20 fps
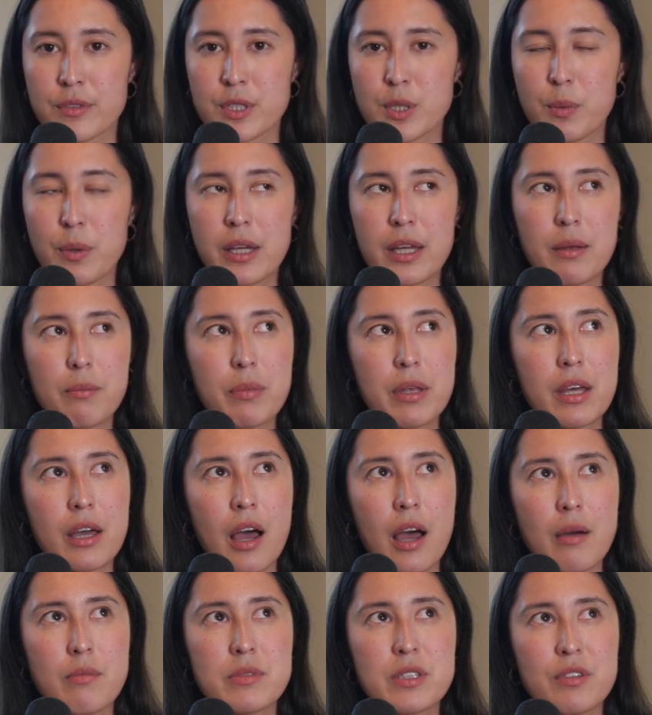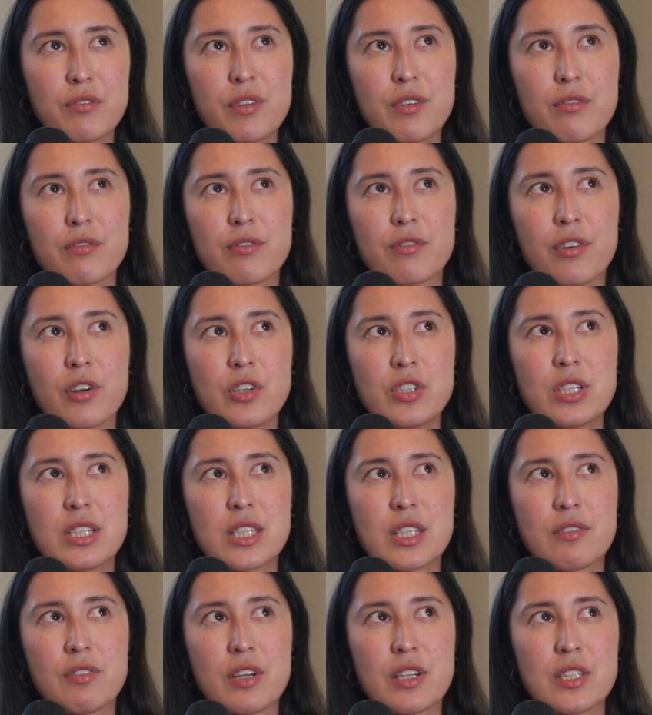so we can become different
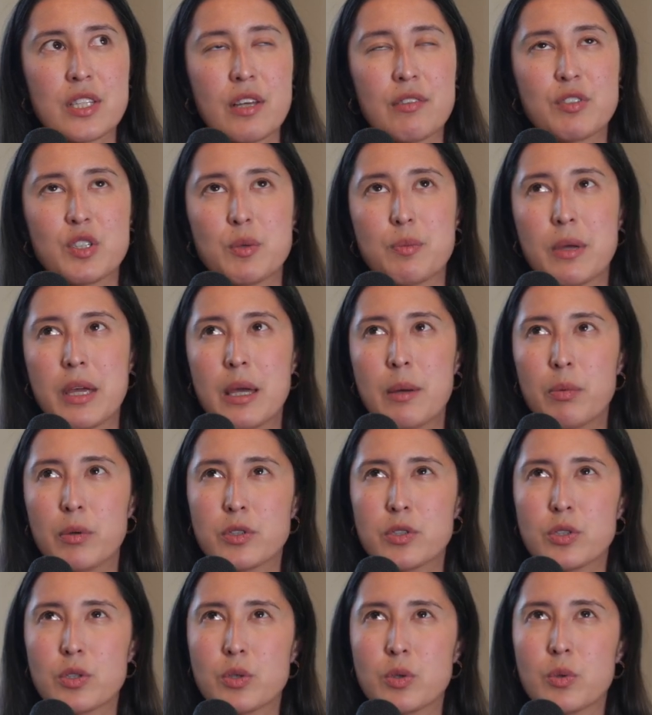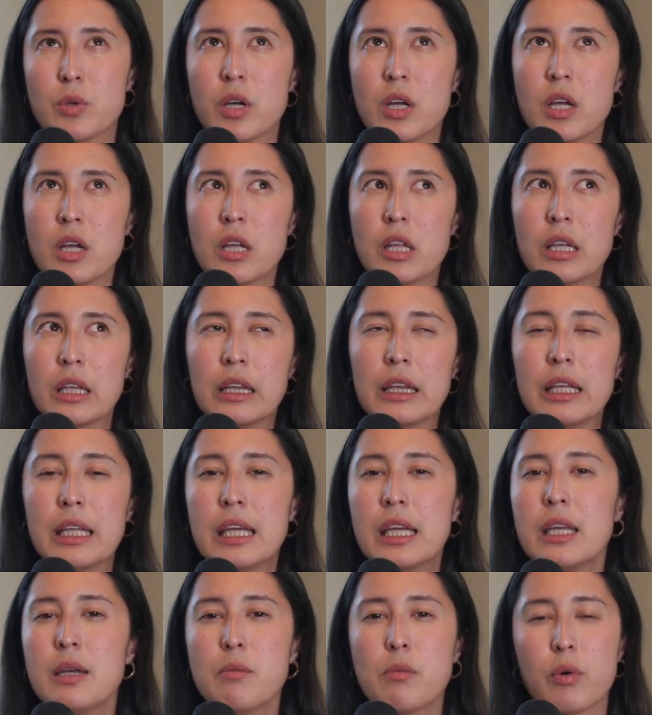versions of ourselves, to be able to
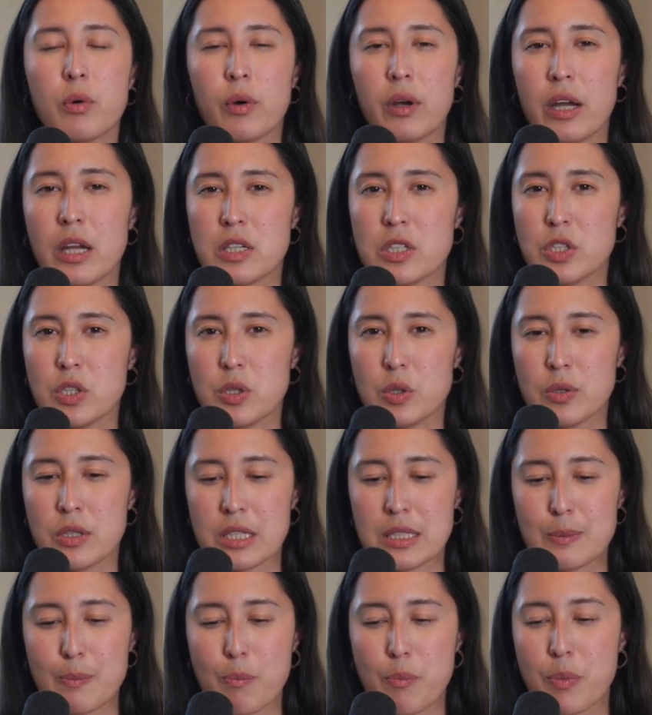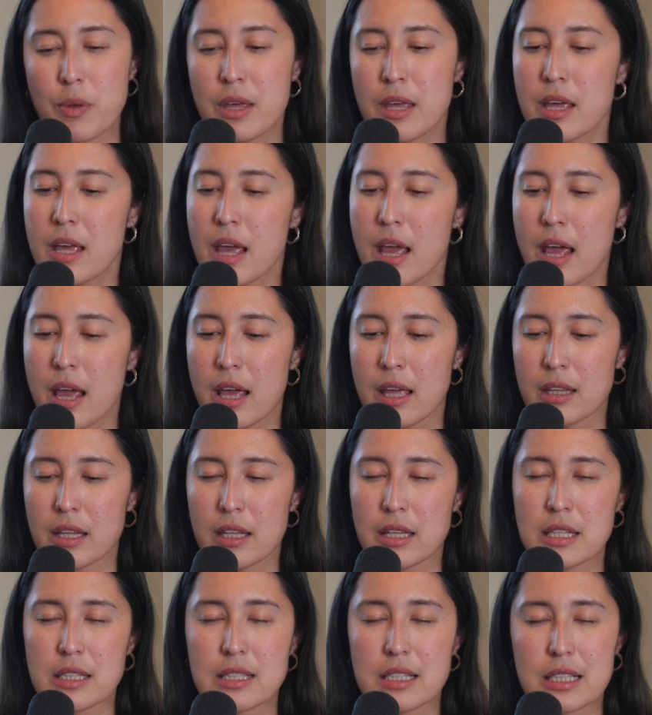lean more into this being
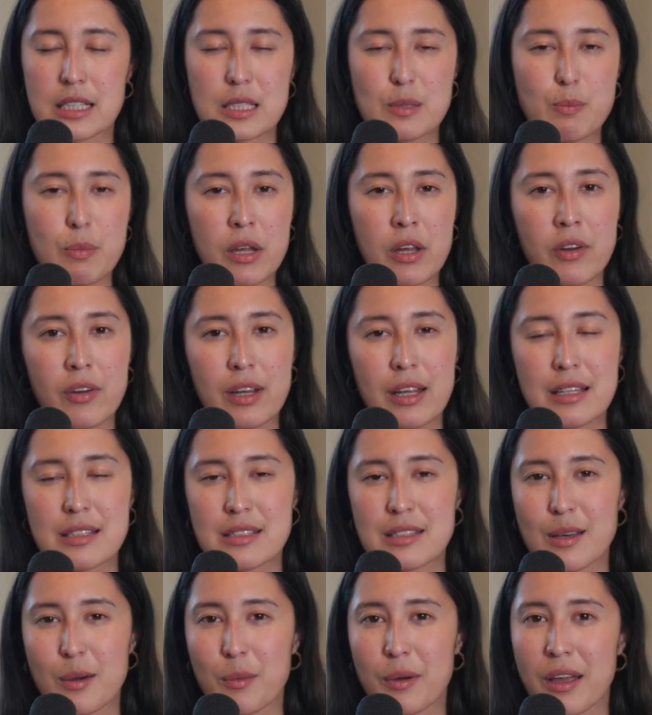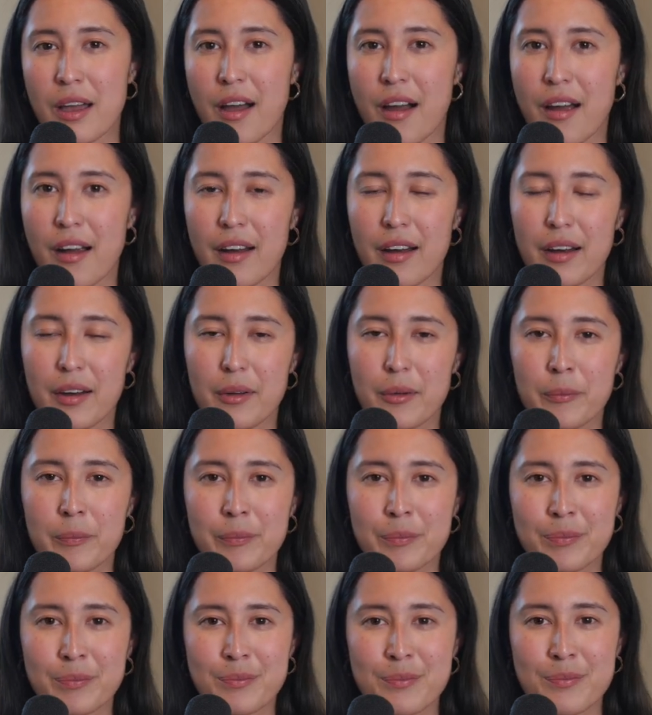and this experience that we are.
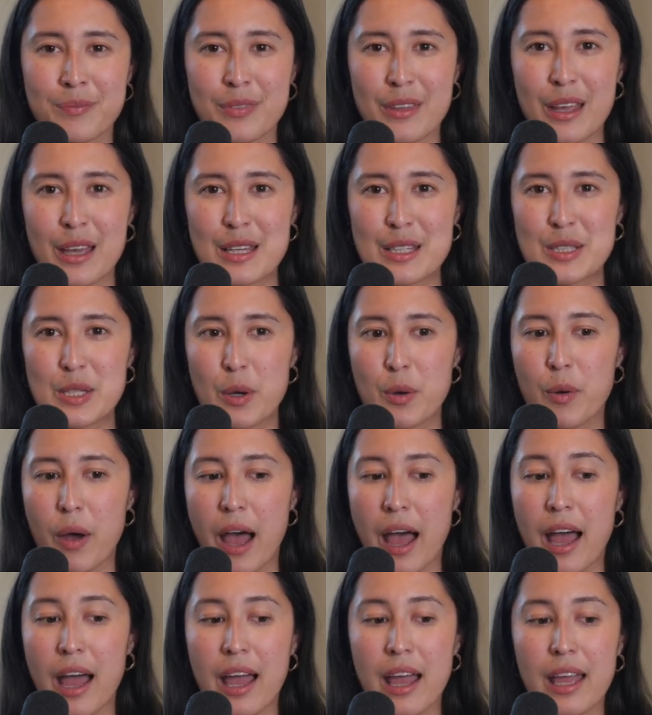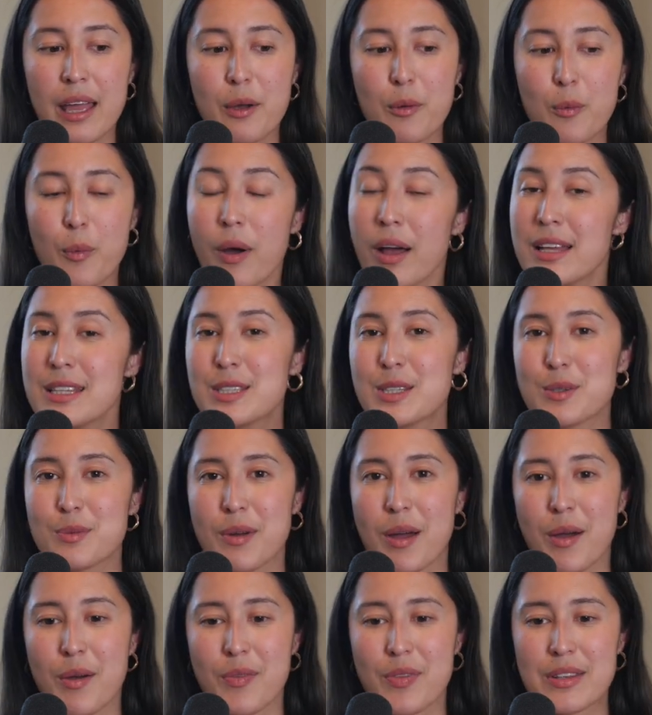So I was,
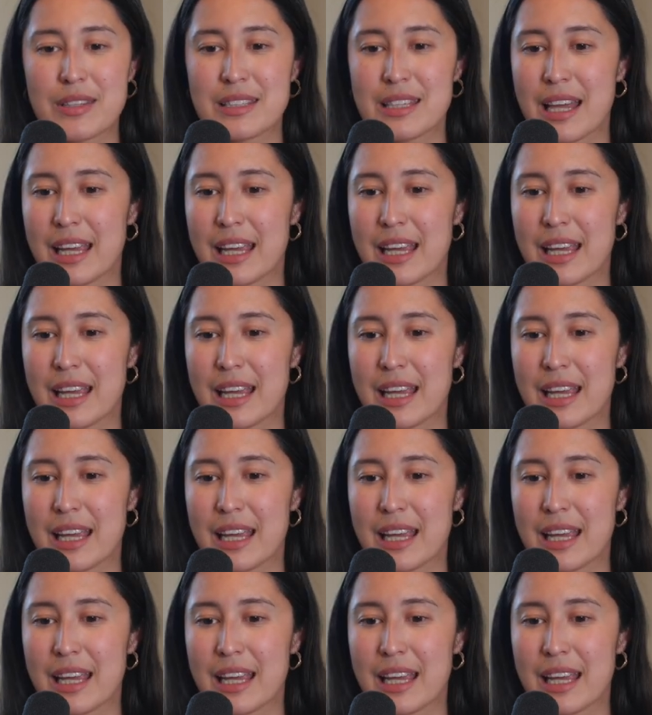throughout the